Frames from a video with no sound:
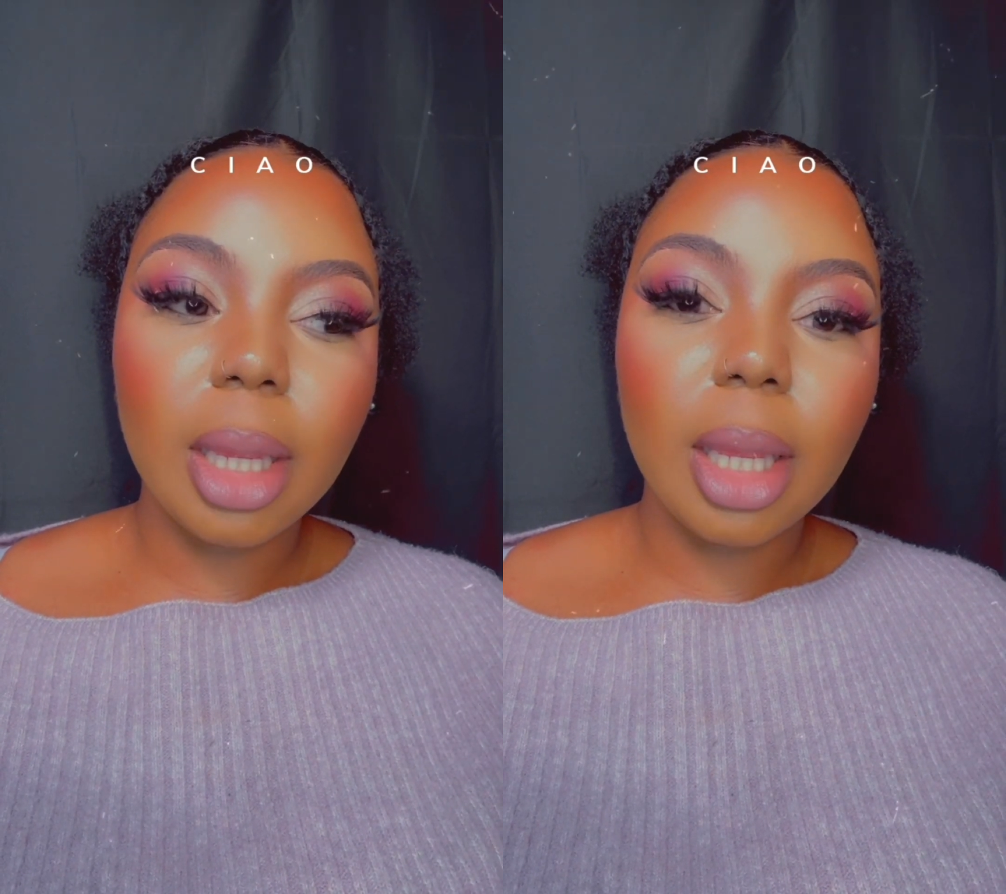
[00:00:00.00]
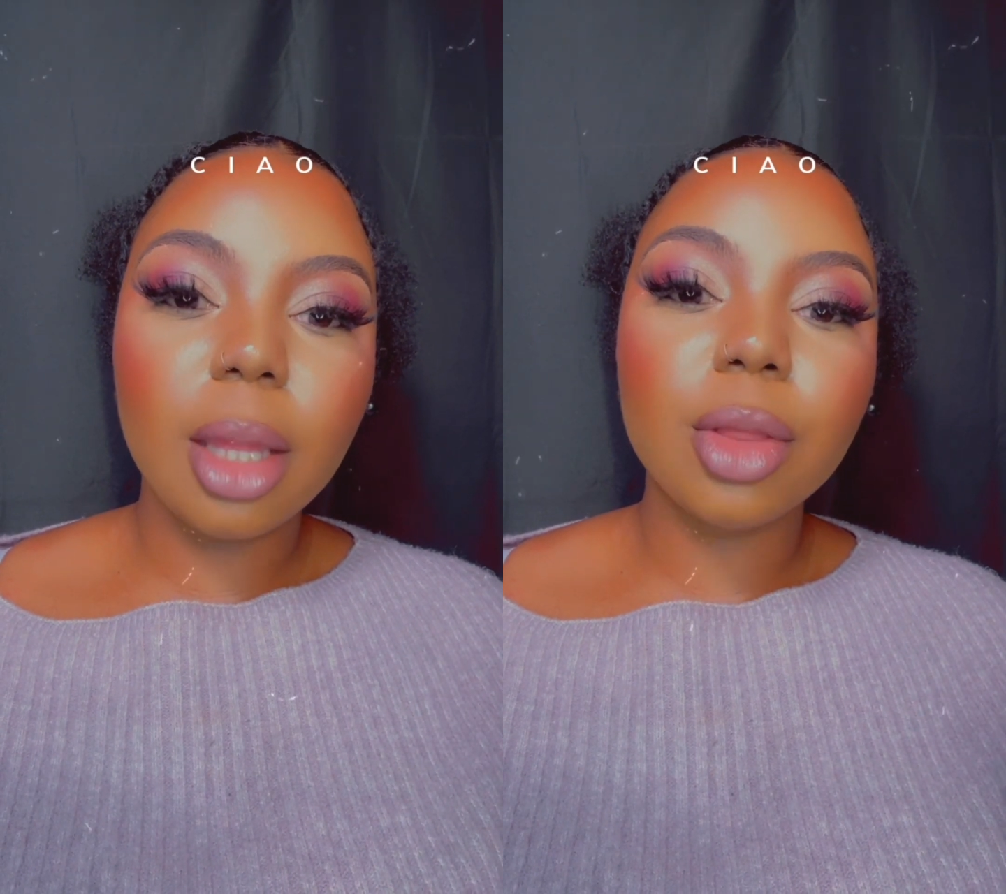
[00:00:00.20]

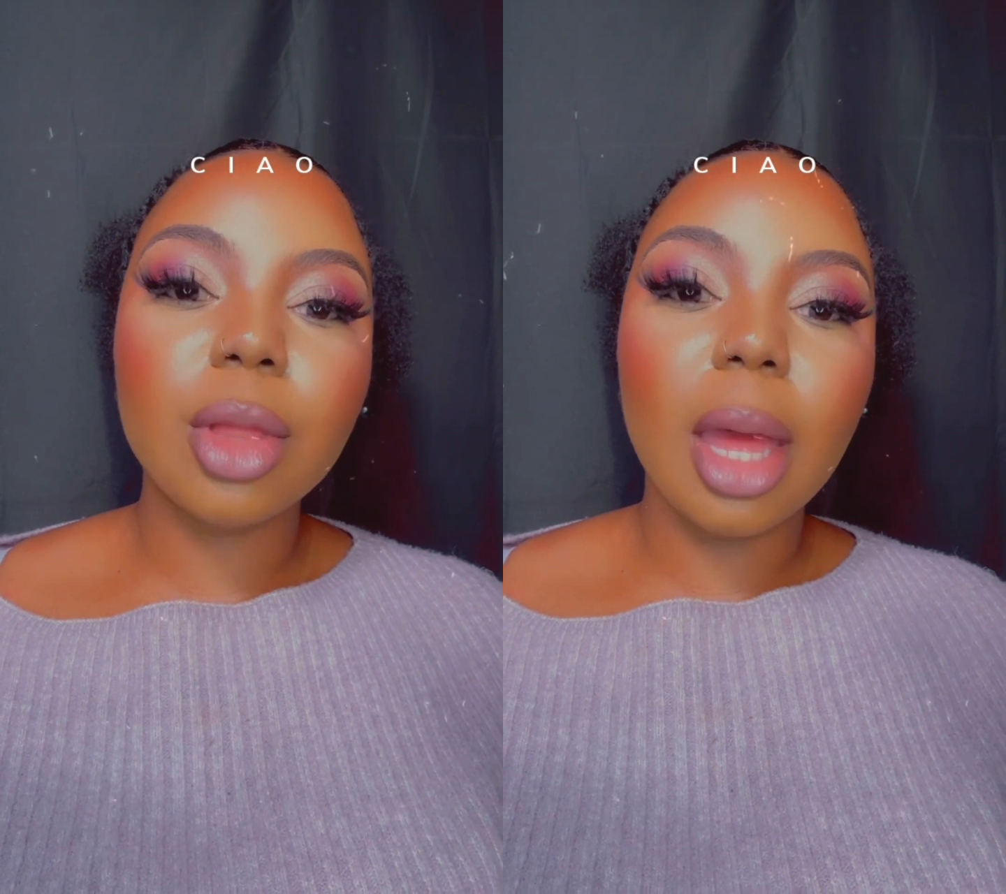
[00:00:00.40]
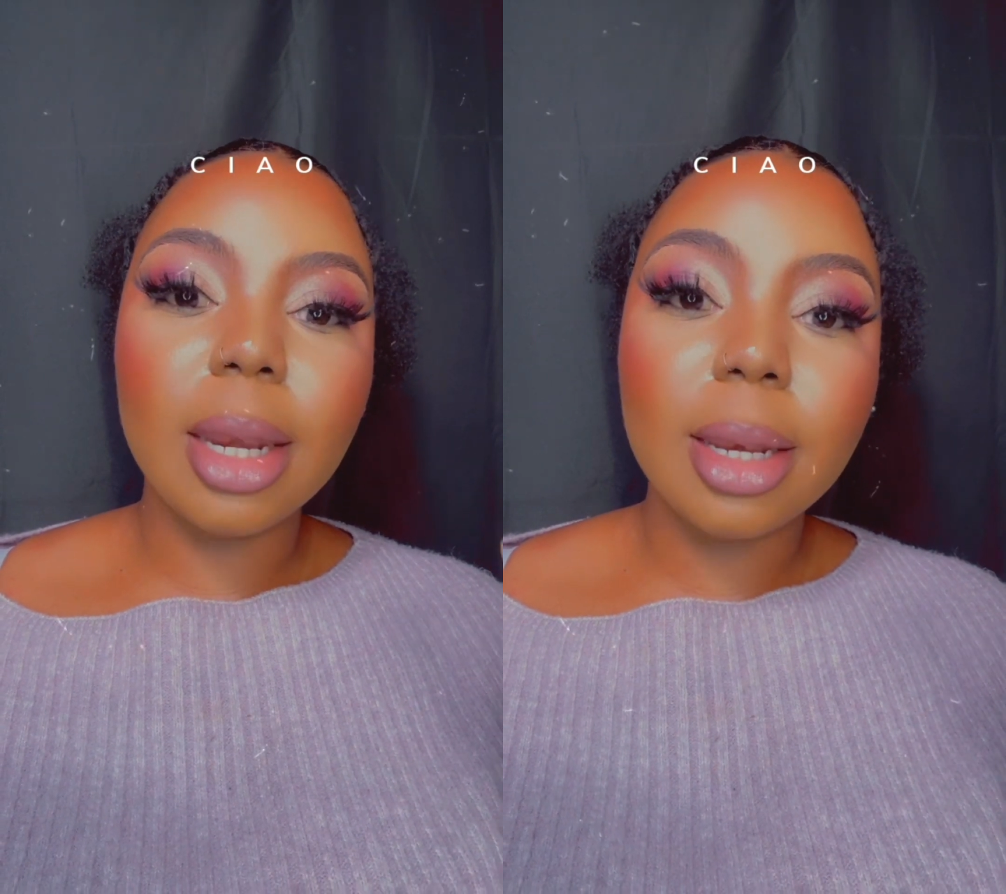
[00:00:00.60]

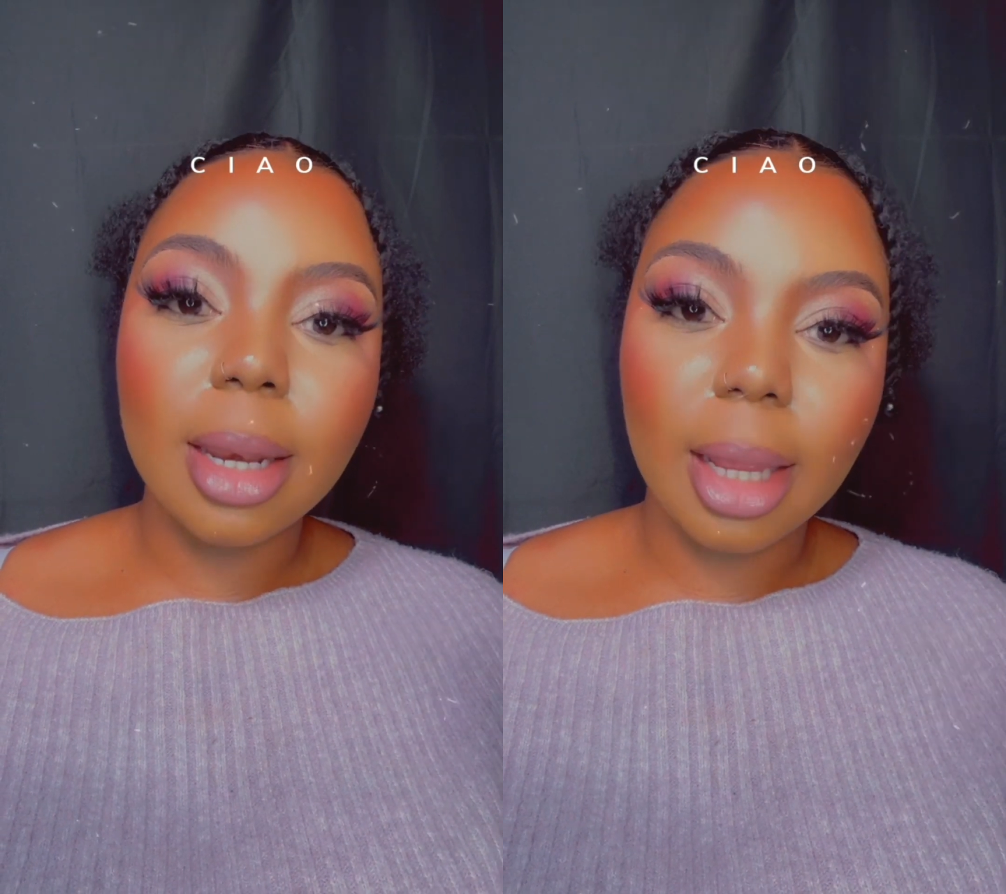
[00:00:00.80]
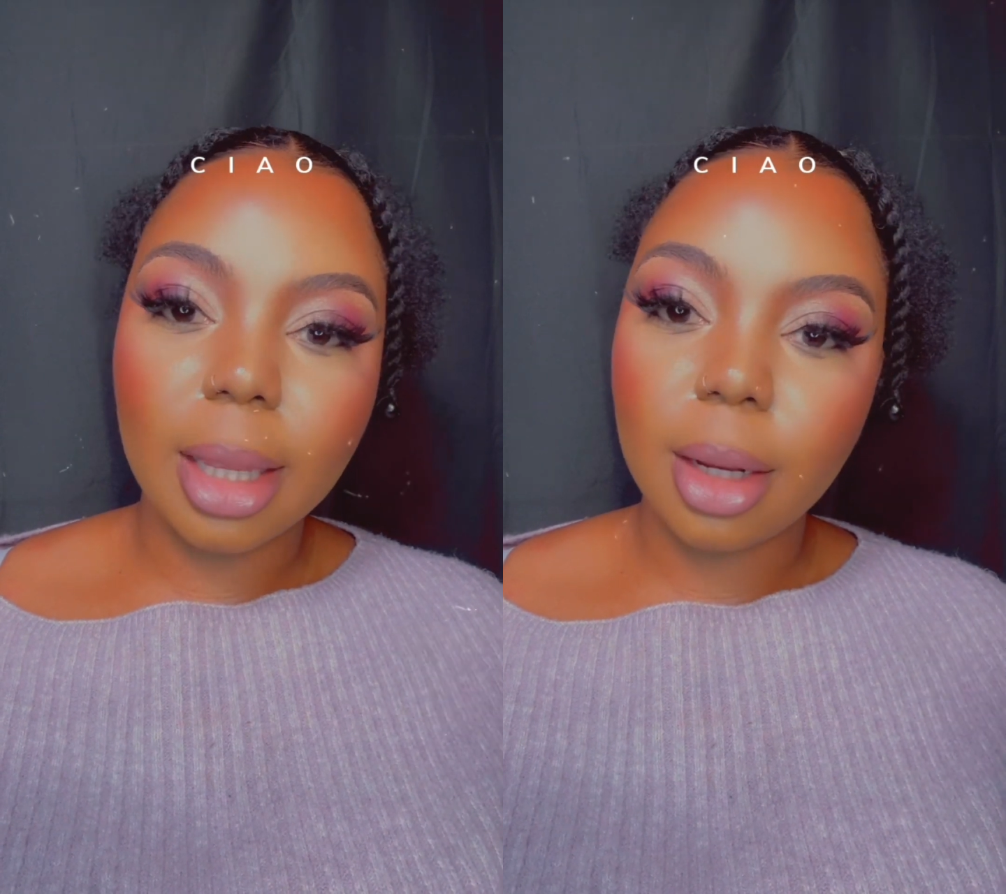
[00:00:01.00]
is a
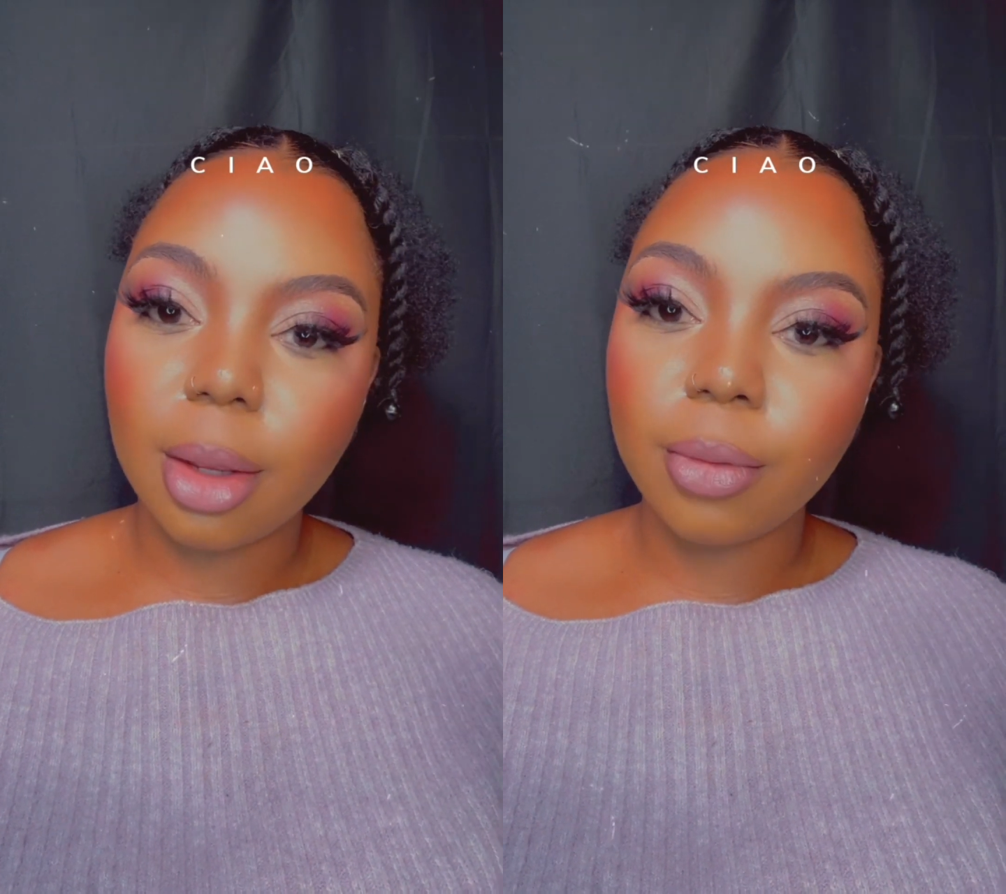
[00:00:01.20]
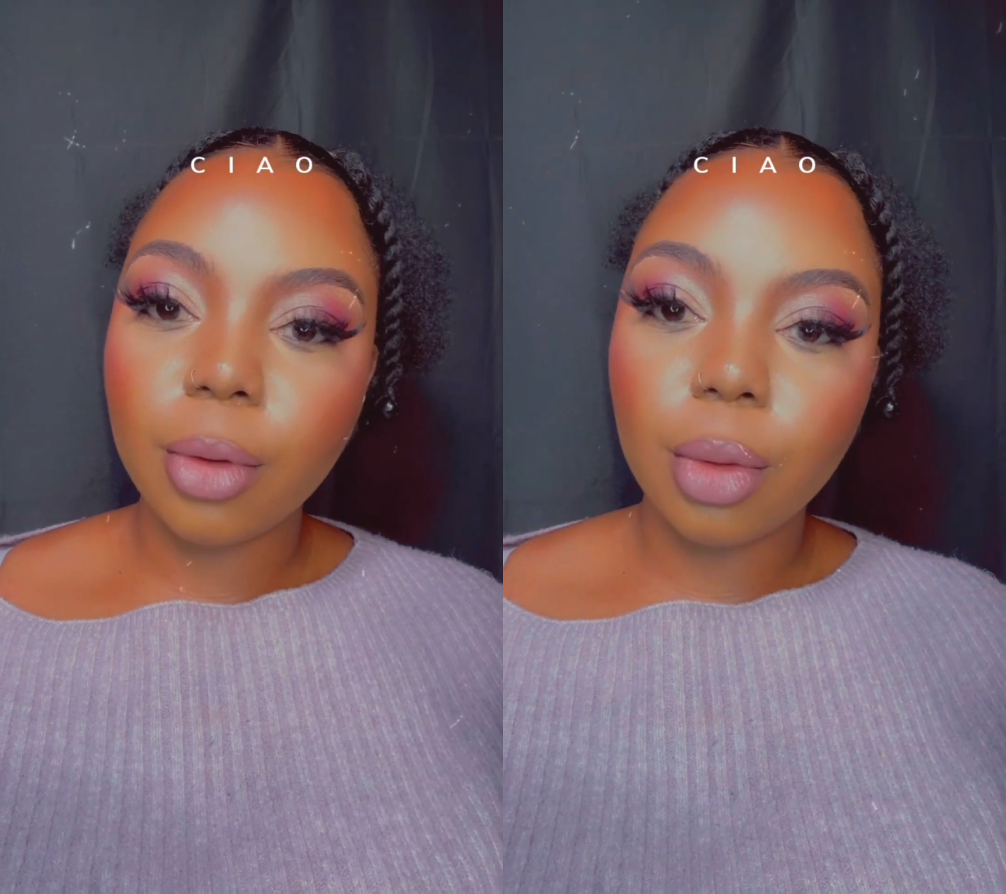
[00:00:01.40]

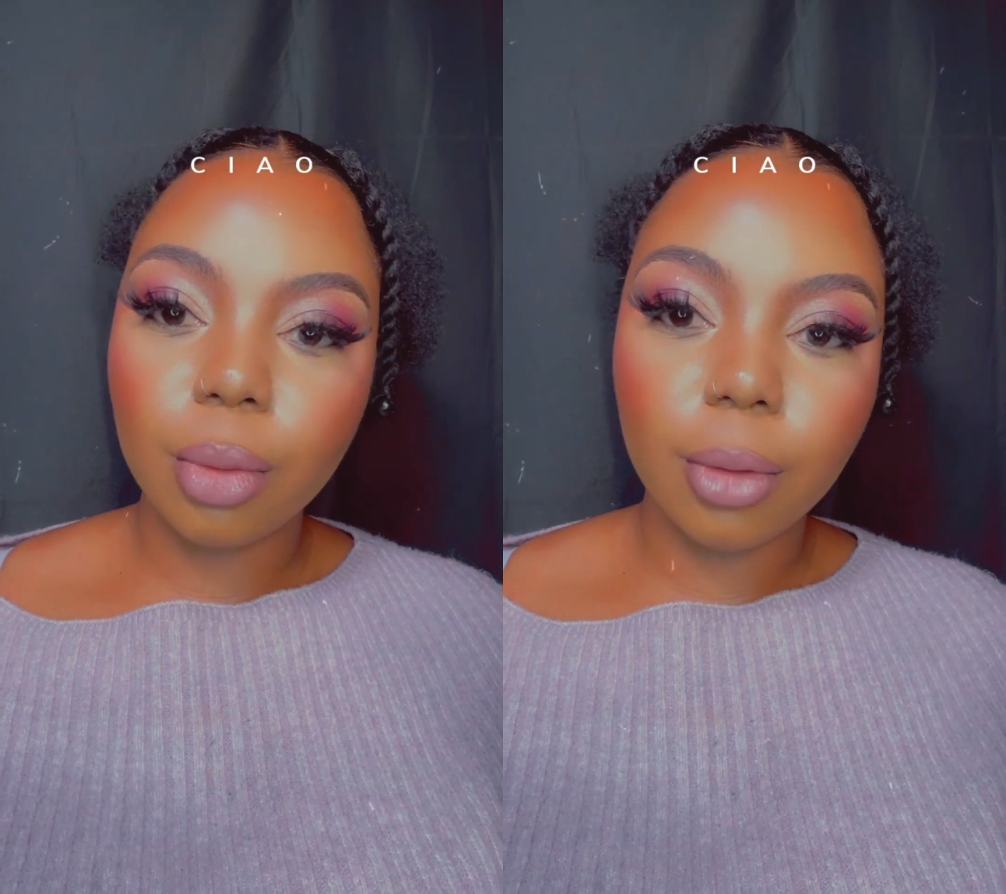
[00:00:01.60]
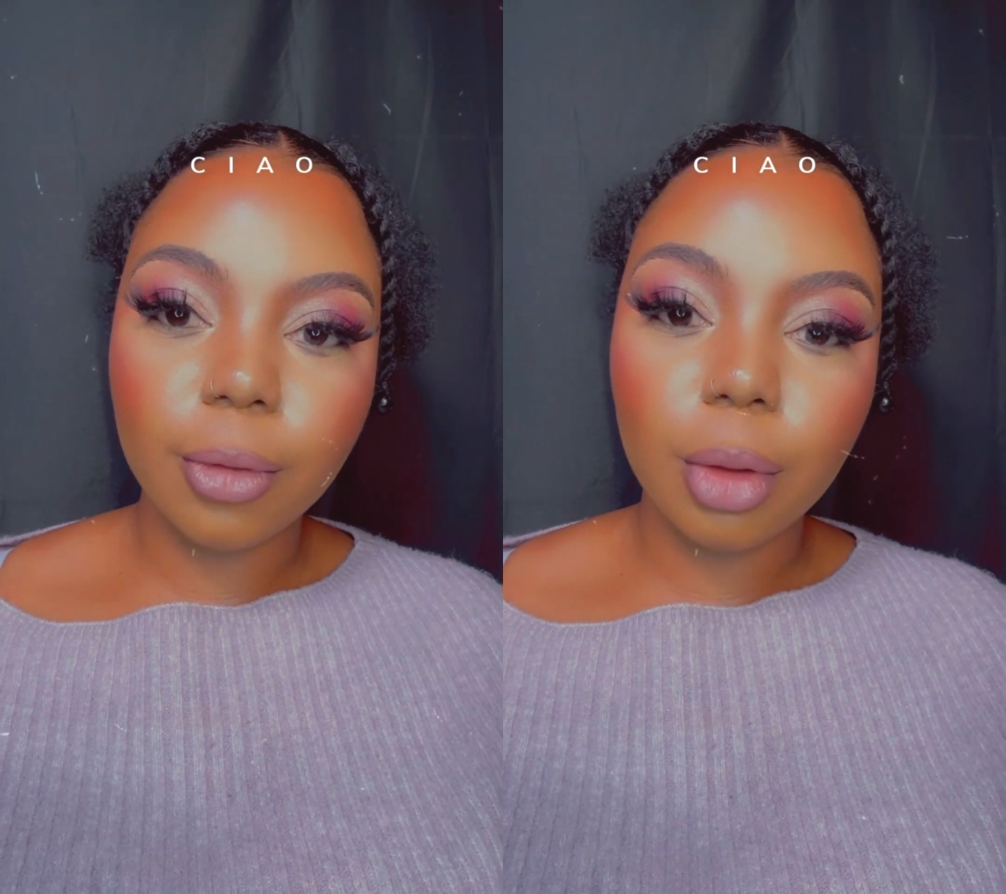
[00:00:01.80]
negative
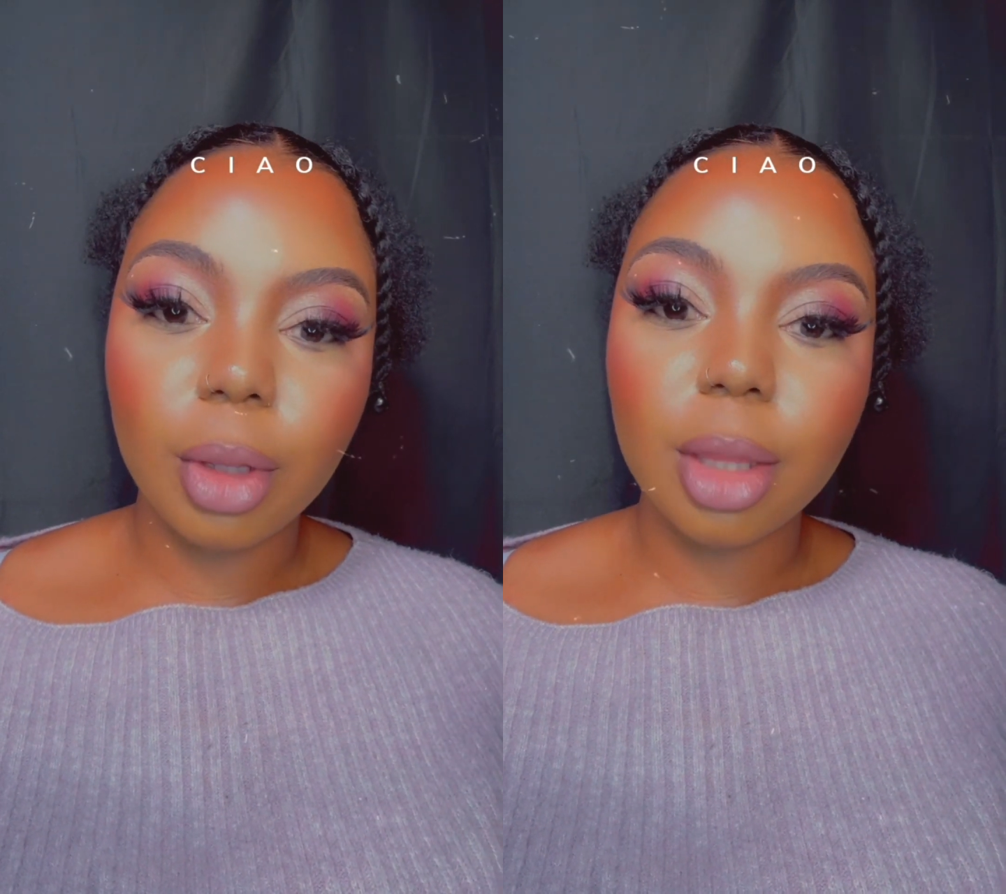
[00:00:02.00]
review.